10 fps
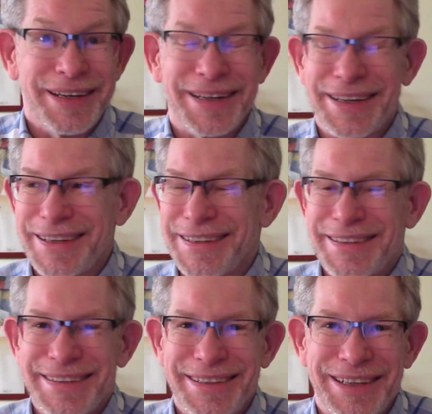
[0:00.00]

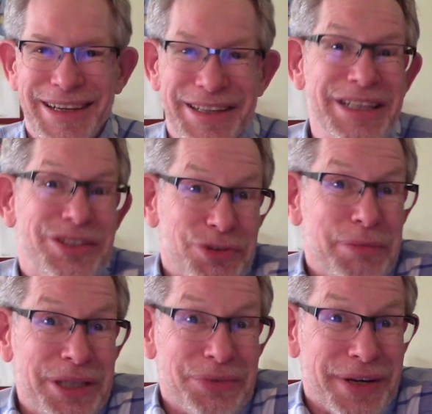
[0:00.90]
At least for
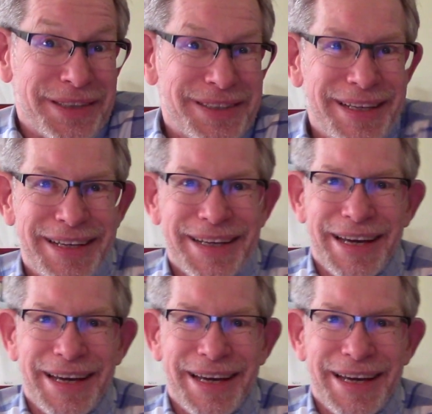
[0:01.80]
me it was.